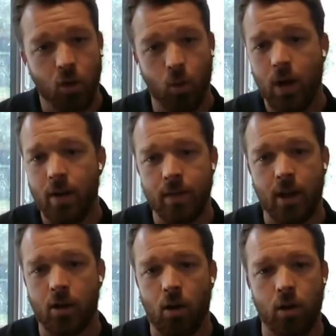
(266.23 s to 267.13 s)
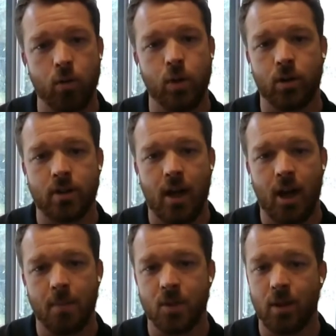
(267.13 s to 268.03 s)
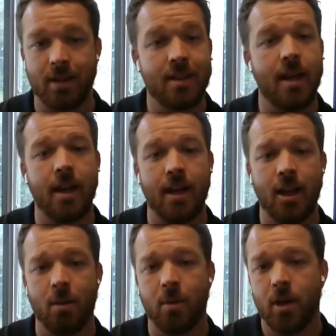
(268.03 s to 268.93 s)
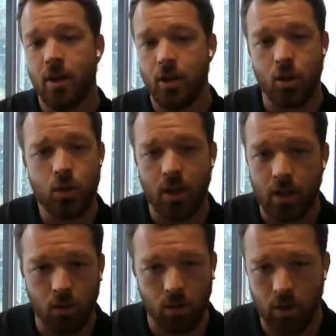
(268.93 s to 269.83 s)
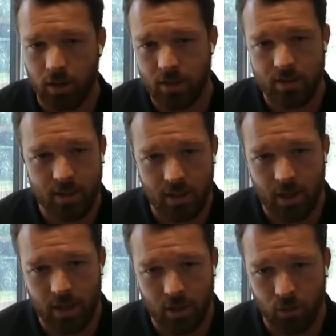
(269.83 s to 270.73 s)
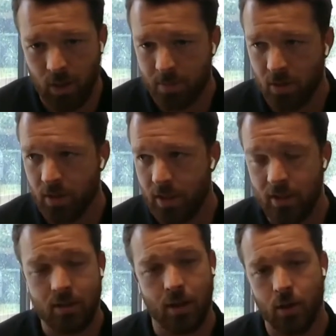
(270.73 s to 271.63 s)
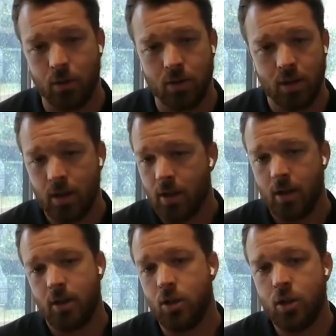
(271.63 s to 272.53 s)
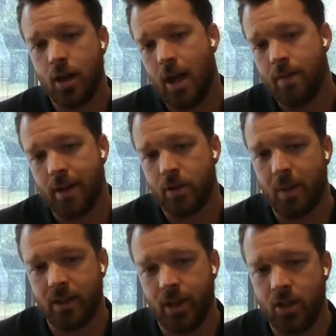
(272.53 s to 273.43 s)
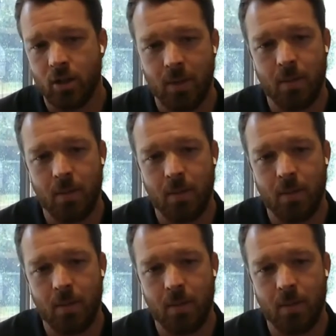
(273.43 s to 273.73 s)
We're having that call in real time. So at 10 a.m., you can go look and see that your reps on the East Coast you should have an expectation.